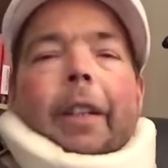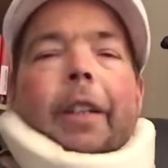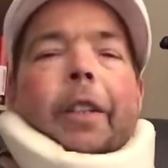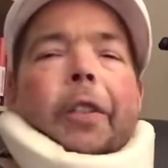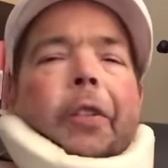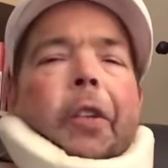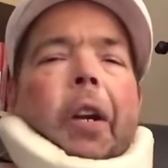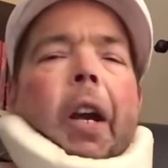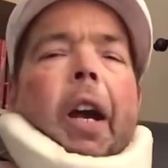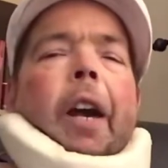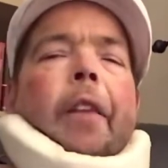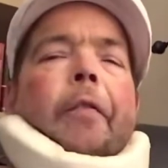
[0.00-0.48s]

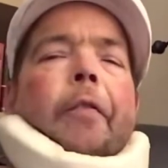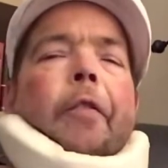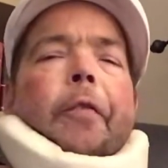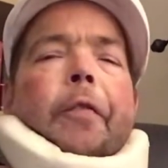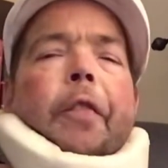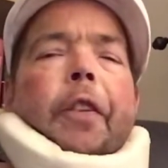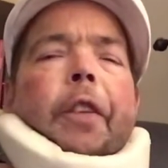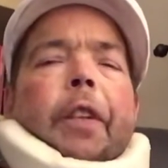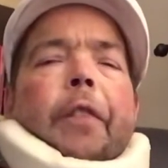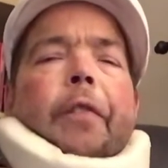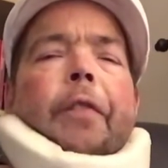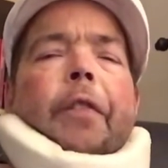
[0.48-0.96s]
Drive for
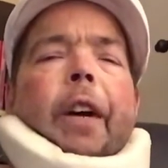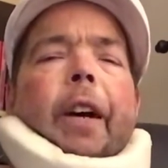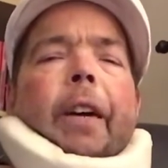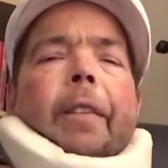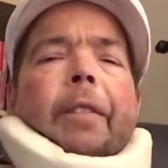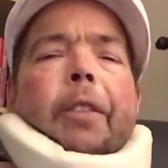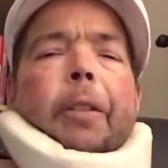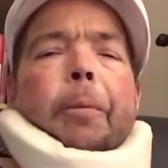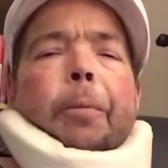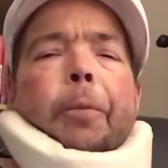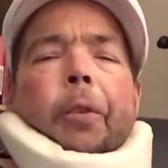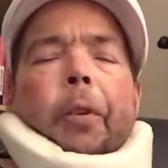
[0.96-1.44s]
55
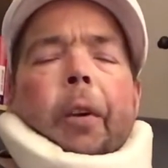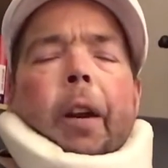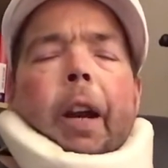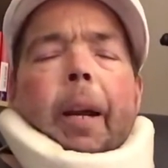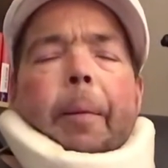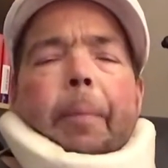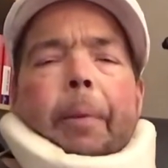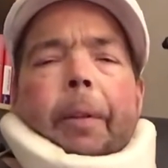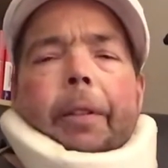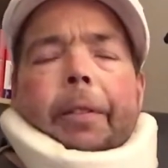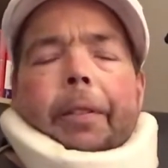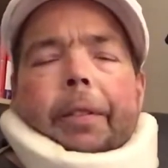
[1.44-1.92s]

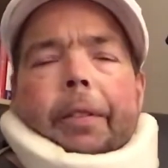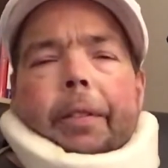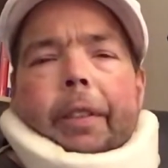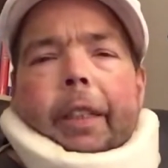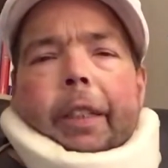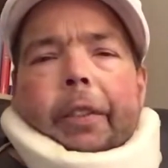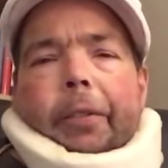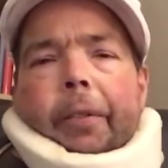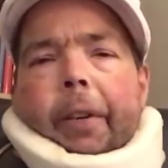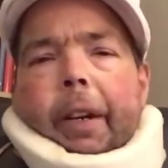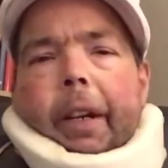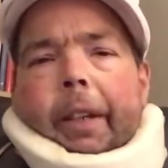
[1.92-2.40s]
subscribers.
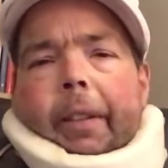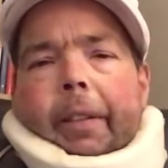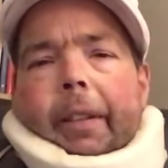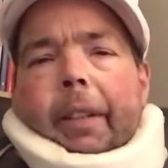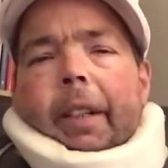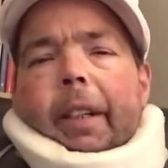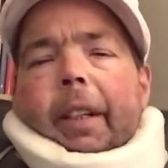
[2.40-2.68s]
That's right.